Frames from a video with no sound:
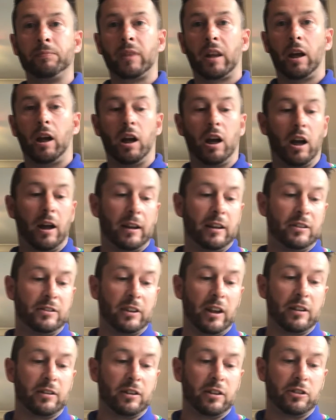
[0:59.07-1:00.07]
And he
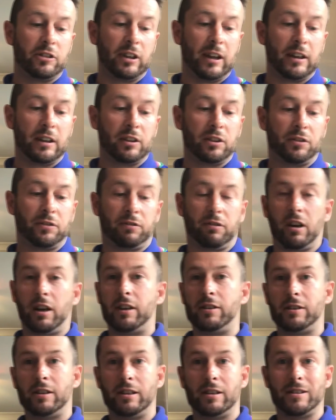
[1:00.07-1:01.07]
said that Zhang's
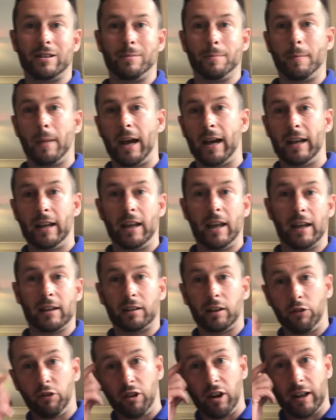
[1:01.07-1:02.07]
phrases and how he had
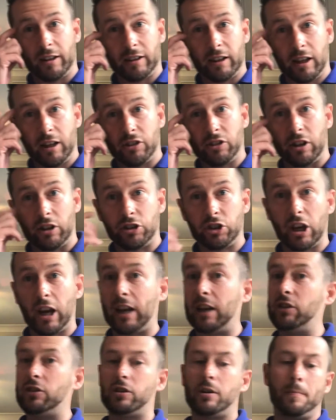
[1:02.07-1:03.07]
different ideas, they
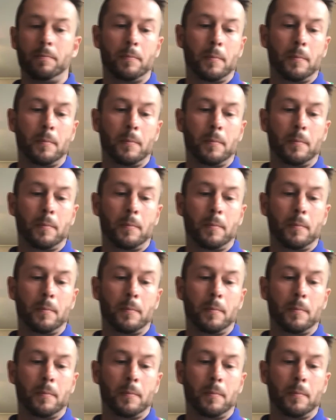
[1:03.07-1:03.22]
changed.